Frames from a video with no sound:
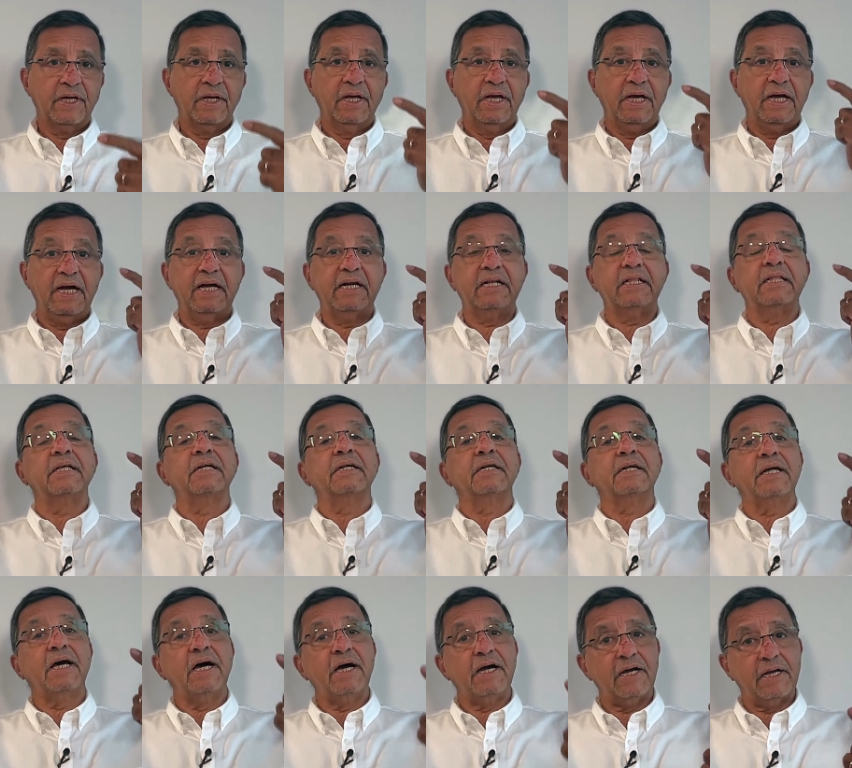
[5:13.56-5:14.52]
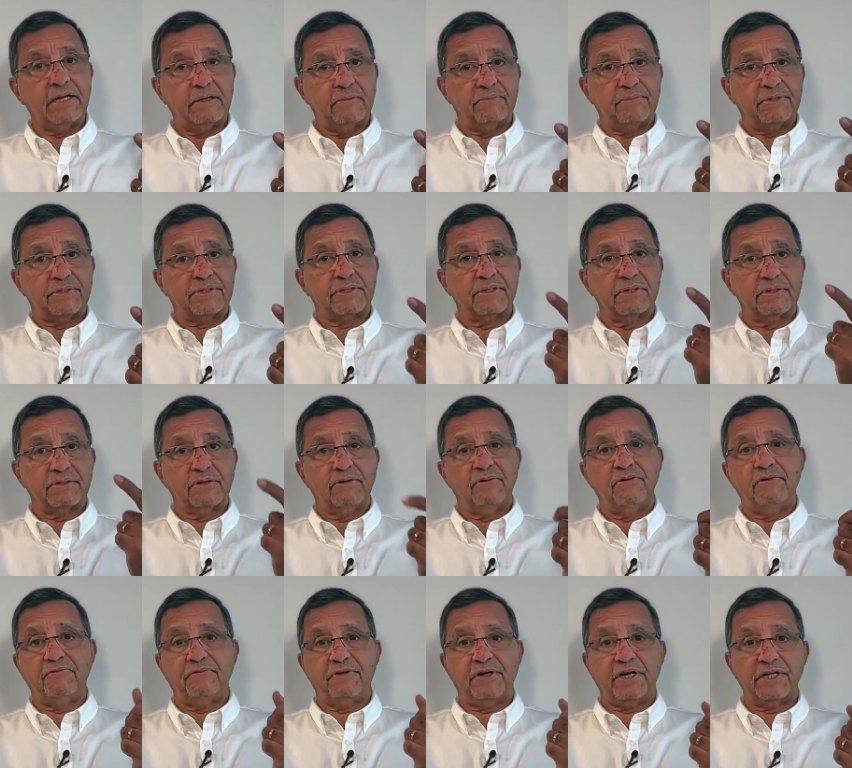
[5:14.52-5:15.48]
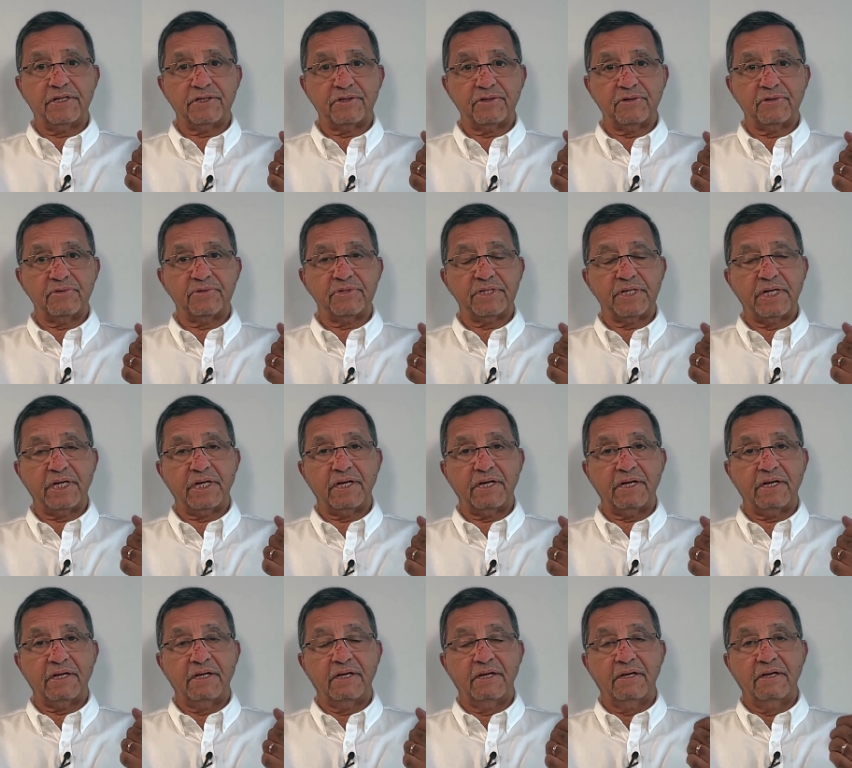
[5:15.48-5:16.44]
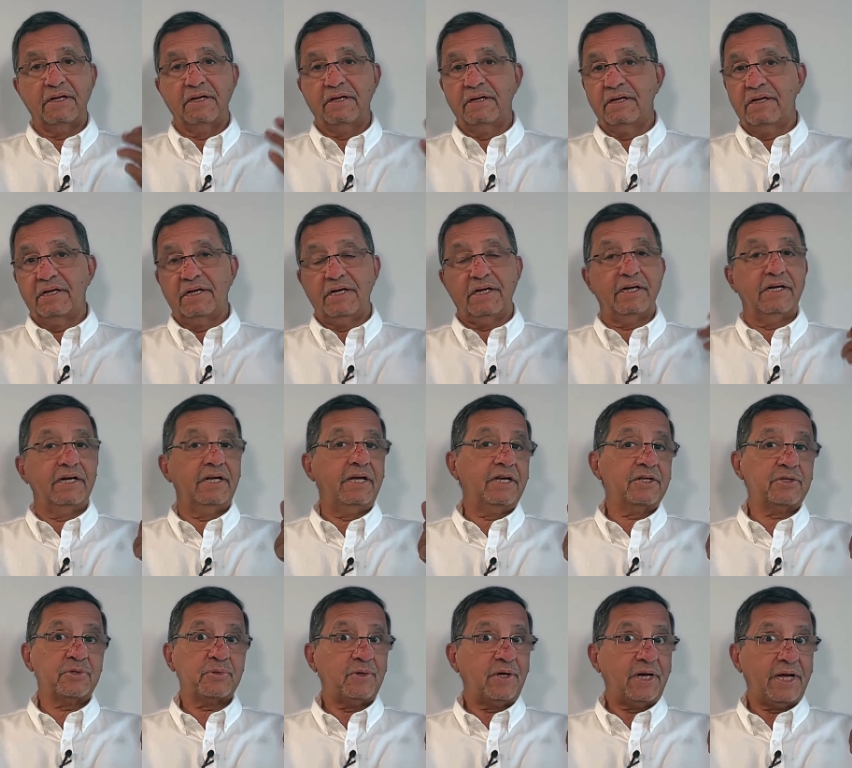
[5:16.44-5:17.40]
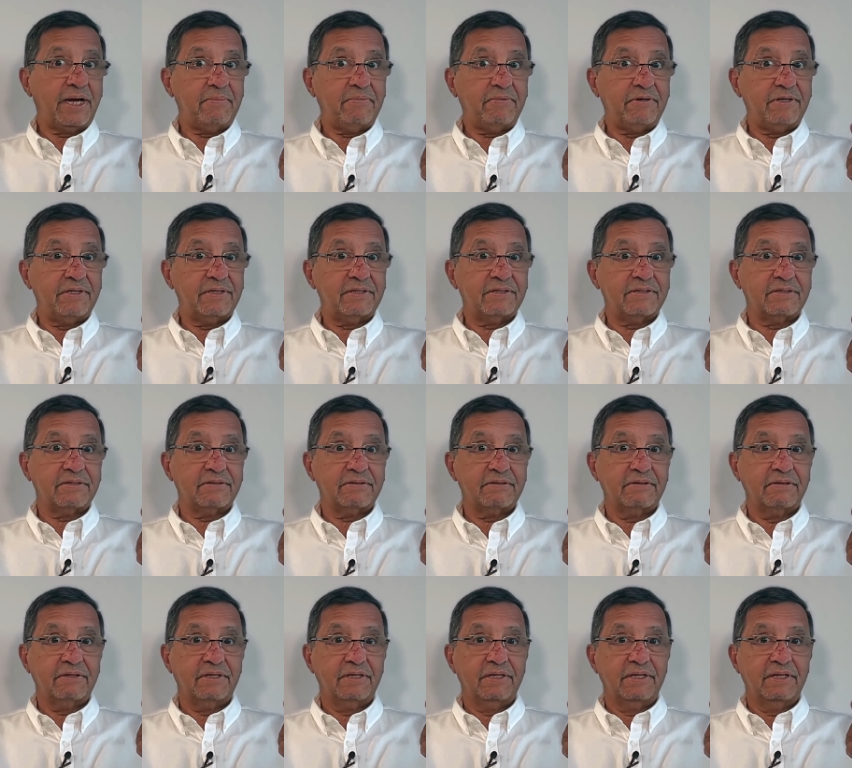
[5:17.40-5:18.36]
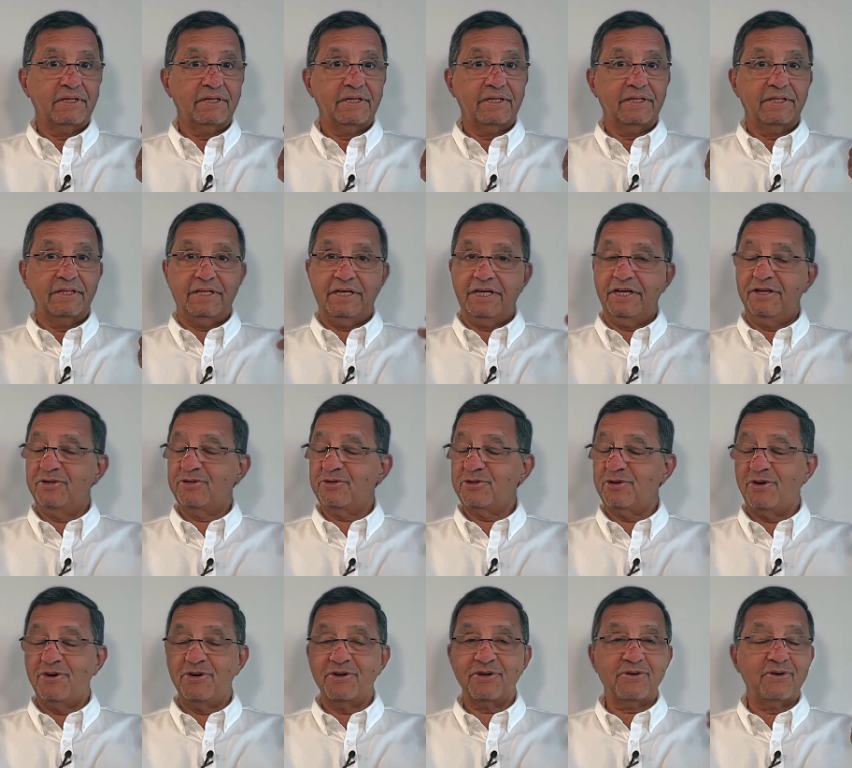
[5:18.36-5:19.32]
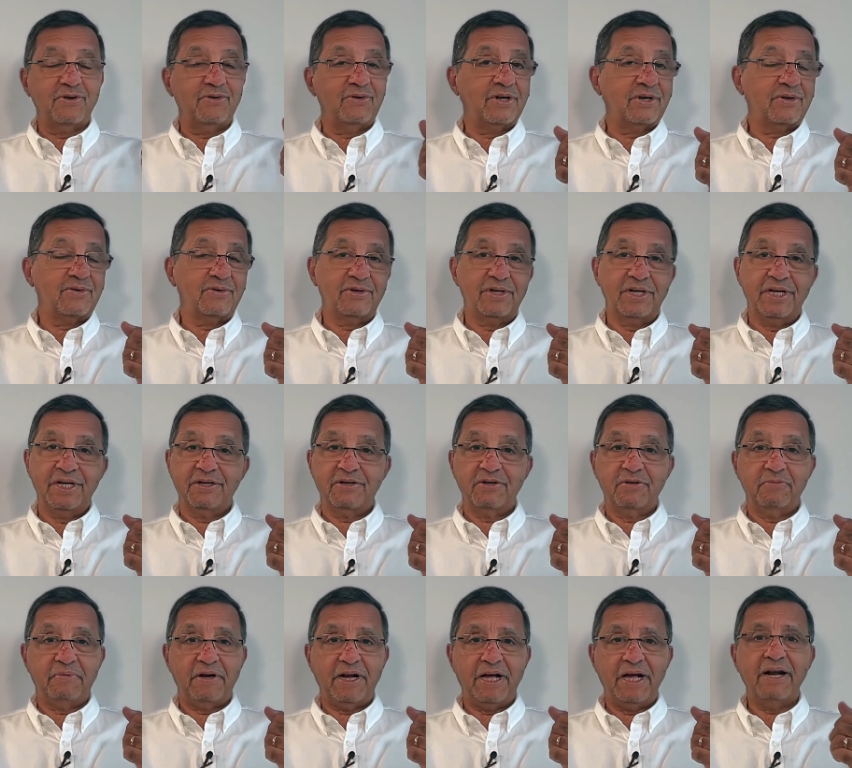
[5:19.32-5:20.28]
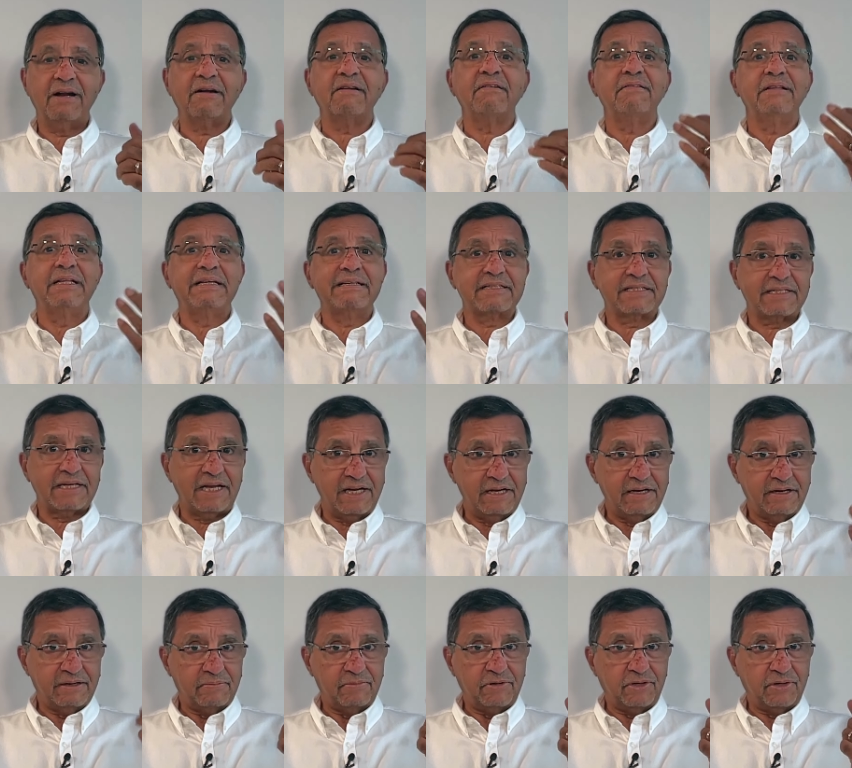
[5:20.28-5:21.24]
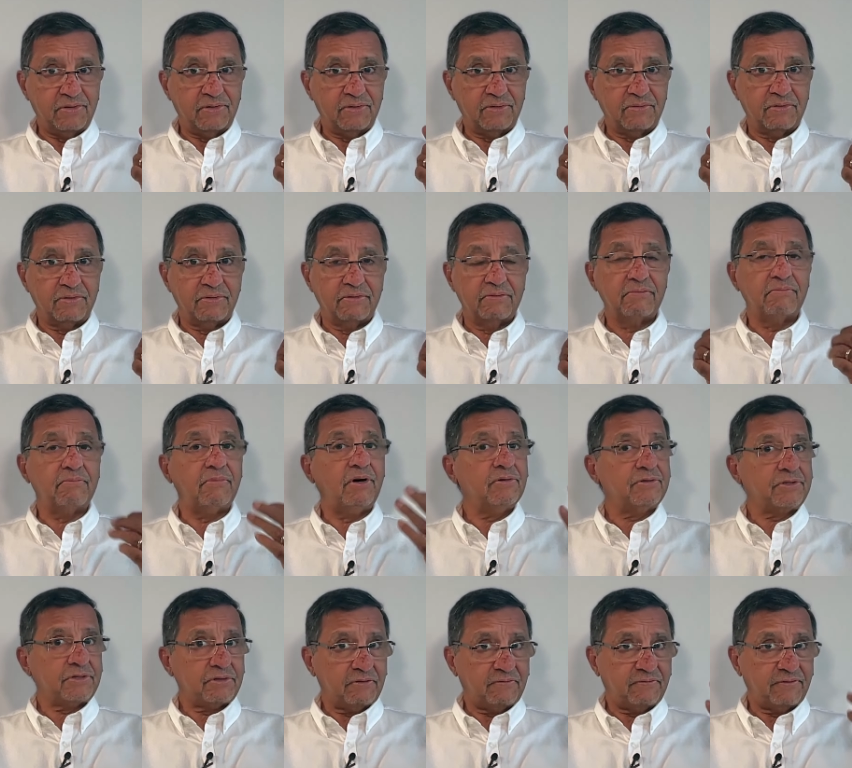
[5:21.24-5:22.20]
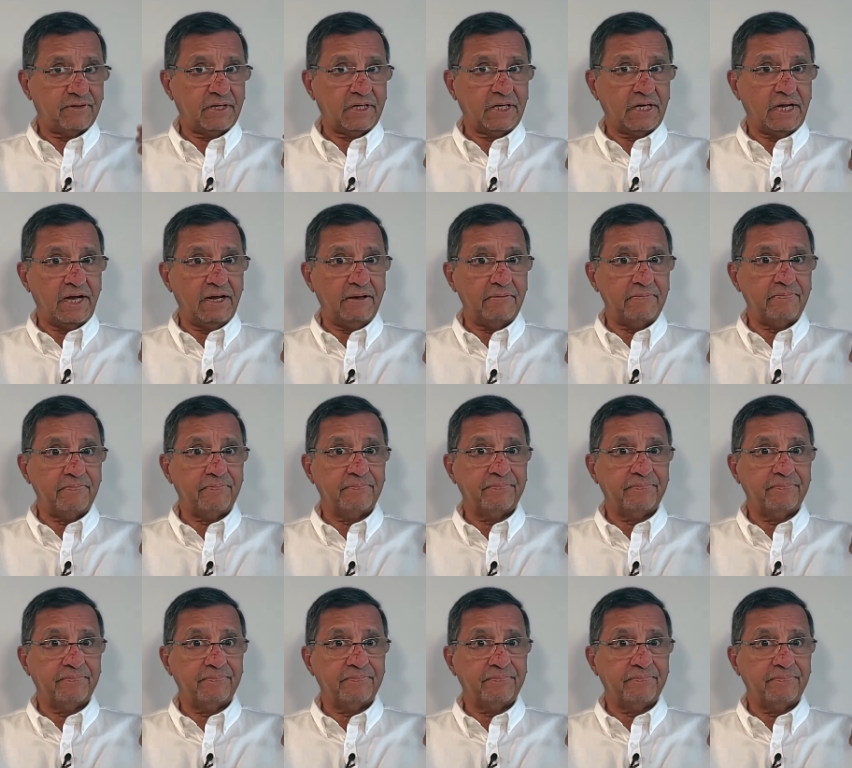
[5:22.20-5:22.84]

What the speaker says: at the times of our choosing. And guess what happens? Things don't go according to plan. They seldom do, most of the time.